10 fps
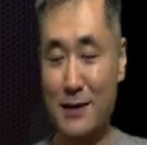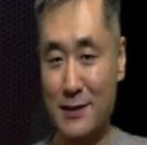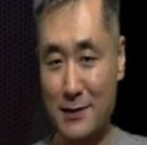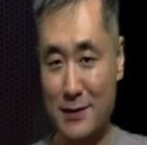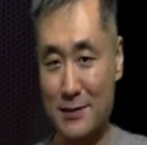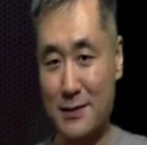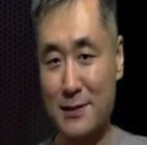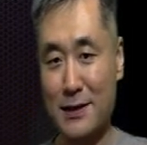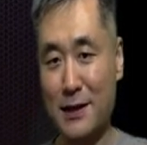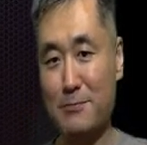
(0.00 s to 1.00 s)
Exactly
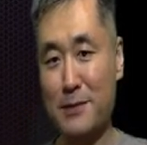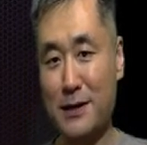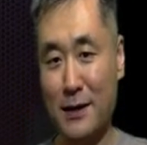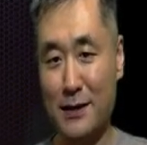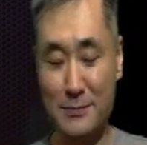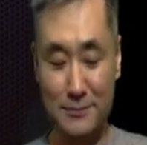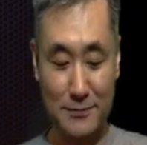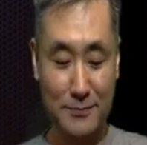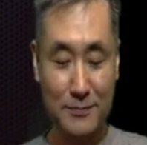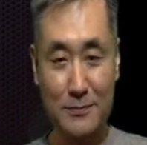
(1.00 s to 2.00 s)
same mechanic.
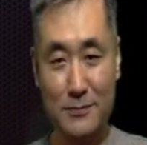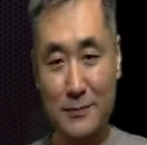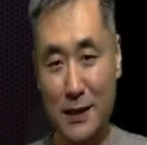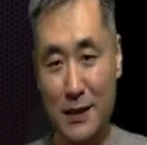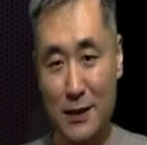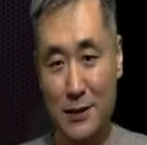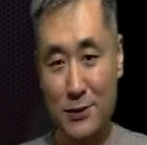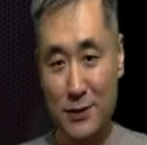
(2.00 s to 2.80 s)
So